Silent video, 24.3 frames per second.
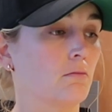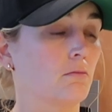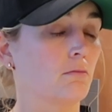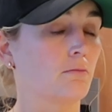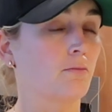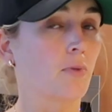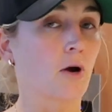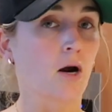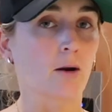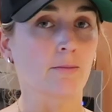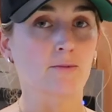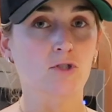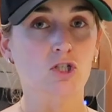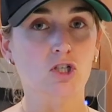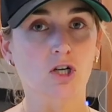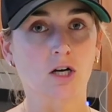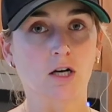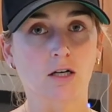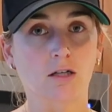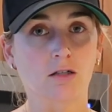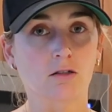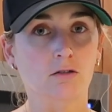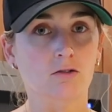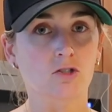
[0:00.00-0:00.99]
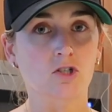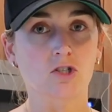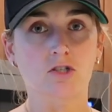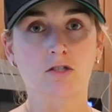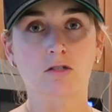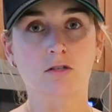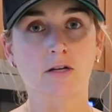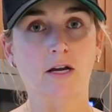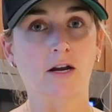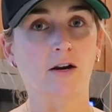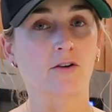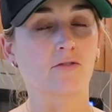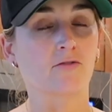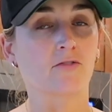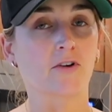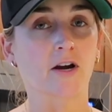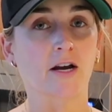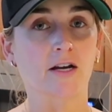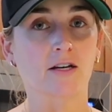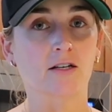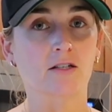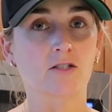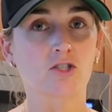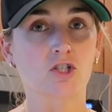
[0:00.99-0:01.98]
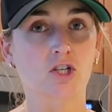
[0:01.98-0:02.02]
Parmesan, just air
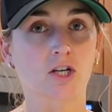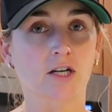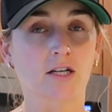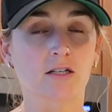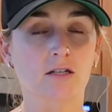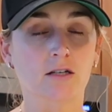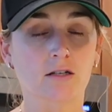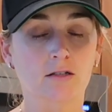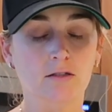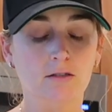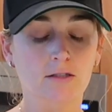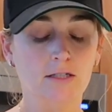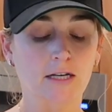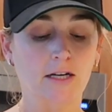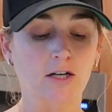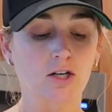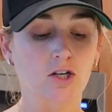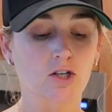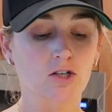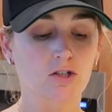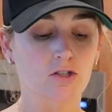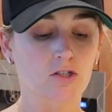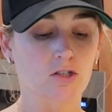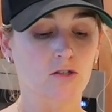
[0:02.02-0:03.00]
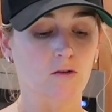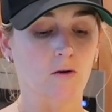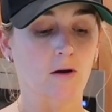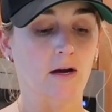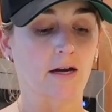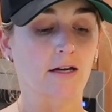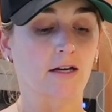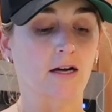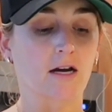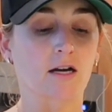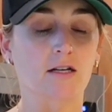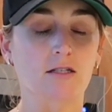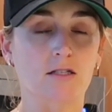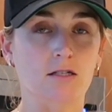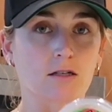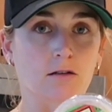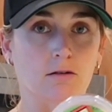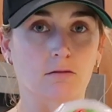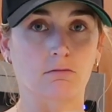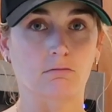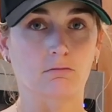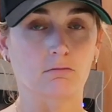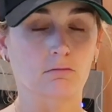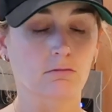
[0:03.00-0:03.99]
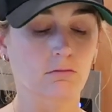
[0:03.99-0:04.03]
fried chicken tenders. So I got
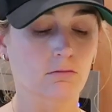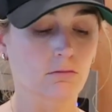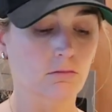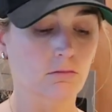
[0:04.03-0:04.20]
some